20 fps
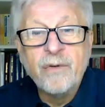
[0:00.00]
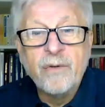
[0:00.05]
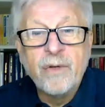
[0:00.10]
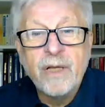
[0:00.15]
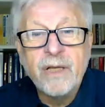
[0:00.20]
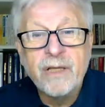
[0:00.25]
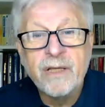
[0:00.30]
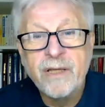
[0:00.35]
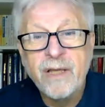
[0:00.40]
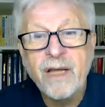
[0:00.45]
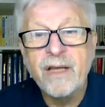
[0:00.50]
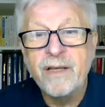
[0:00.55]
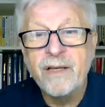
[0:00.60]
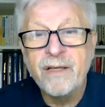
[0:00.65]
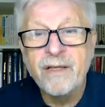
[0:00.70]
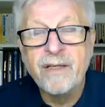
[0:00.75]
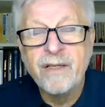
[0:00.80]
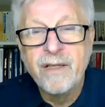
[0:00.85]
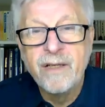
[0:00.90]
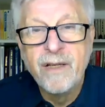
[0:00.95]
and only
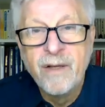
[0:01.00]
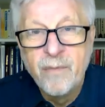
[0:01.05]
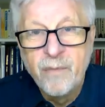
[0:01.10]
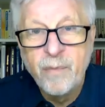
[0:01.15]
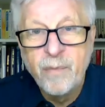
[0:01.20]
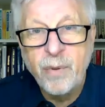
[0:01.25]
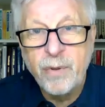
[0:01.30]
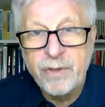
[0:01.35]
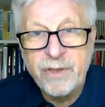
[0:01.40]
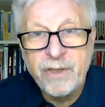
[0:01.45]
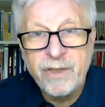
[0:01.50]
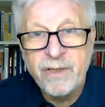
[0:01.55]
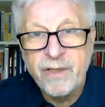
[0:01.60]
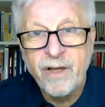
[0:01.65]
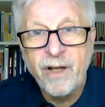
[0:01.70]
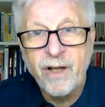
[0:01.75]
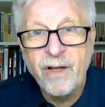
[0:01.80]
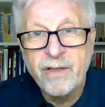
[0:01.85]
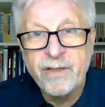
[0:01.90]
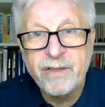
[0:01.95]
then
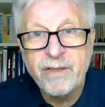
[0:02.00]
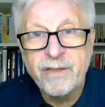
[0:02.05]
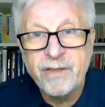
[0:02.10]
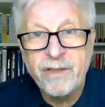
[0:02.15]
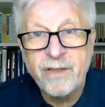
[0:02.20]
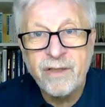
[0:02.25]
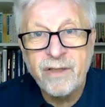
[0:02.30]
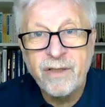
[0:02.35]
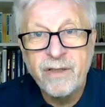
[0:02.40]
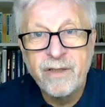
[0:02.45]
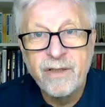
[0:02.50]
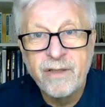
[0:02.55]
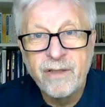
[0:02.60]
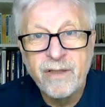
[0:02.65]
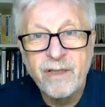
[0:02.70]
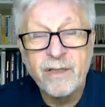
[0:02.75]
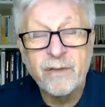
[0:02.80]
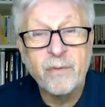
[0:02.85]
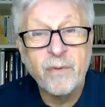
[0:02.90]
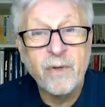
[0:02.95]
pushing the oxygen.
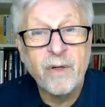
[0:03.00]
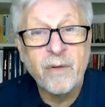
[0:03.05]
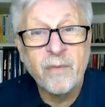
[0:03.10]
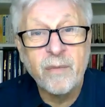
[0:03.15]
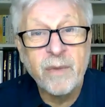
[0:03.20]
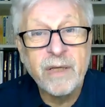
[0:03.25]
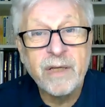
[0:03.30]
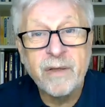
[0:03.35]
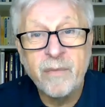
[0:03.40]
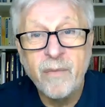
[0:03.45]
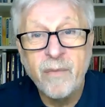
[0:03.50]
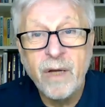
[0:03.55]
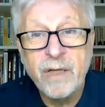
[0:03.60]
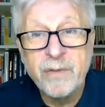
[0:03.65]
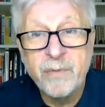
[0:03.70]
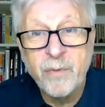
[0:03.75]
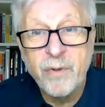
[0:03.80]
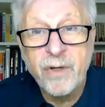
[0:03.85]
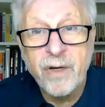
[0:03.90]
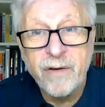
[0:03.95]
It will
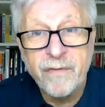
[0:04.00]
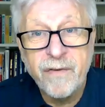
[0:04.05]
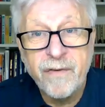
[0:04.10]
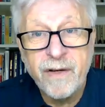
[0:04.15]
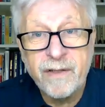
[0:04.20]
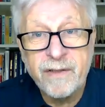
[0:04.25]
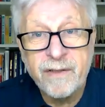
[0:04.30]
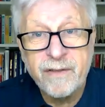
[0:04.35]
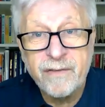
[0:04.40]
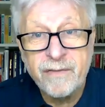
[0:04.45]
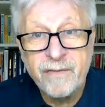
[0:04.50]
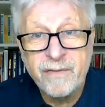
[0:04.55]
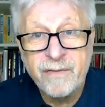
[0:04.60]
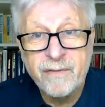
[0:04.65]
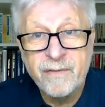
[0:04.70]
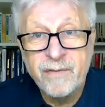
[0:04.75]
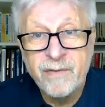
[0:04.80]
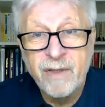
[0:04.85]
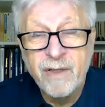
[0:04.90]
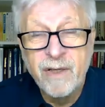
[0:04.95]
be much more
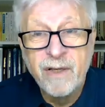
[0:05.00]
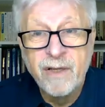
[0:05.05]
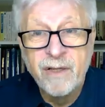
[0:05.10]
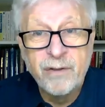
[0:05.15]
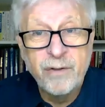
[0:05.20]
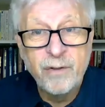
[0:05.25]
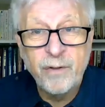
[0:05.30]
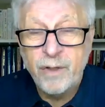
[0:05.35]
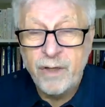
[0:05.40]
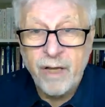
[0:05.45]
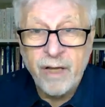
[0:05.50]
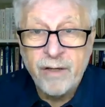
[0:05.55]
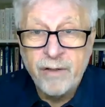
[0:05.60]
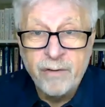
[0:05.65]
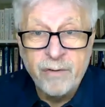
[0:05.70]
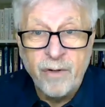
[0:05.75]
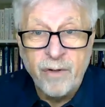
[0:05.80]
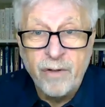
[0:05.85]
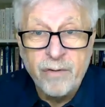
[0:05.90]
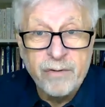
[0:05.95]
effective.
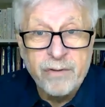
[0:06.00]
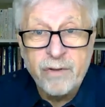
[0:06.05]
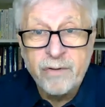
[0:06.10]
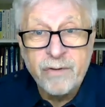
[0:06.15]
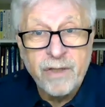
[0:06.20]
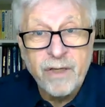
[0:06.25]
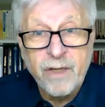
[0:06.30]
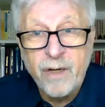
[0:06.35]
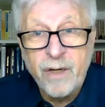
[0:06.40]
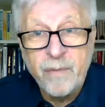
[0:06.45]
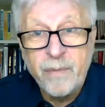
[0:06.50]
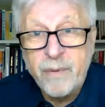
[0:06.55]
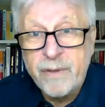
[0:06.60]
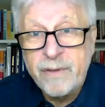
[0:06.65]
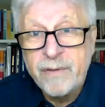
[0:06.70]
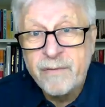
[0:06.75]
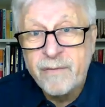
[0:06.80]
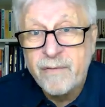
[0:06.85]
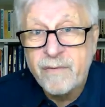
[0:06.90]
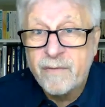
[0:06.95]
You can do ozone
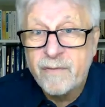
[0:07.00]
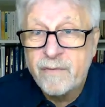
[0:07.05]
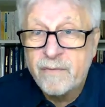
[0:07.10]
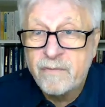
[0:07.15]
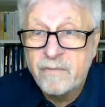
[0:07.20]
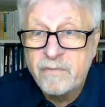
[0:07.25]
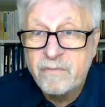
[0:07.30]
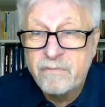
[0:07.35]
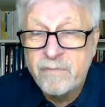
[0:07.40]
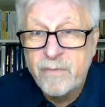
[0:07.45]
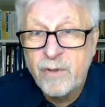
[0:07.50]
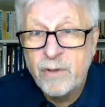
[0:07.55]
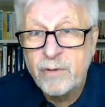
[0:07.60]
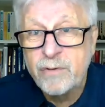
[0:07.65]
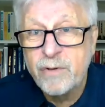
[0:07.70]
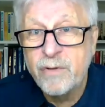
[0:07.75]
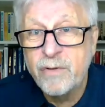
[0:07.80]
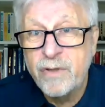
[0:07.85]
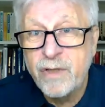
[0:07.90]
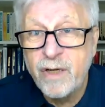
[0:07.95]
therapy.
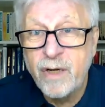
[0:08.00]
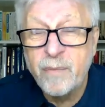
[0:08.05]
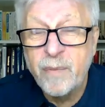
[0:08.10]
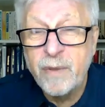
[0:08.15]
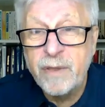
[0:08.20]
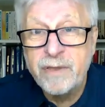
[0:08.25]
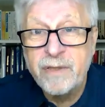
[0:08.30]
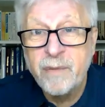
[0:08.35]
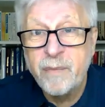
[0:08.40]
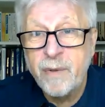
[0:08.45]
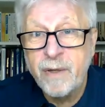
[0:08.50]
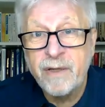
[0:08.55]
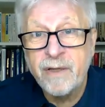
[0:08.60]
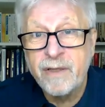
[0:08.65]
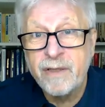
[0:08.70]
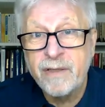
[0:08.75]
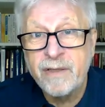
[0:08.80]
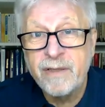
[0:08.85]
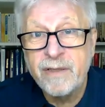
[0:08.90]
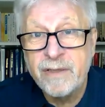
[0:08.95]
Ozone therapy
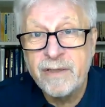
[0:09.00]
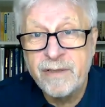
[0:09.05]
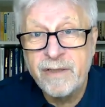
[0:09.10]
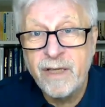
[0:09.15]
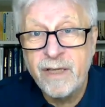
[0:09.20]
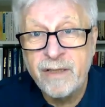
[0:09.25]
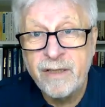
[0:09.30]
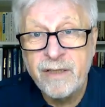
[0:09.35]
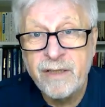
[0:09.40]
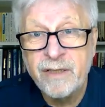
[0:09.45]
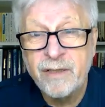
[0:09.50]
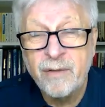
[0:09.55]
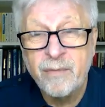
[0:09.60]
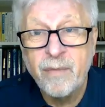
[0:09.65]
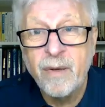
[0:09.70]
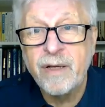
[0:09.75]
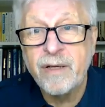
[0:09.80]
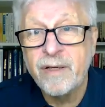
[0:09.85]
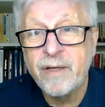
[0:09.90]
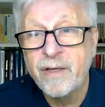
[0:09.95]
typically is
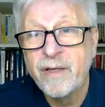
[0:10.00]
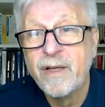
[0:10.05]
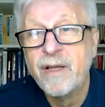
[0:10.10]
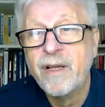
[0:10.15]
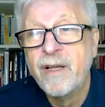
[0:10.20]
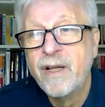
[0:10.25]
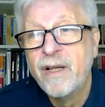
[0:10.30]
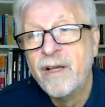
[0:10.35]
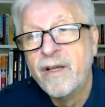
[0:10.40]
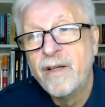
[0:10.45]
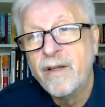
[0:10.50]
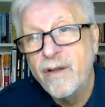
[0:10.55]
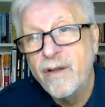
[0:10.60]
done either by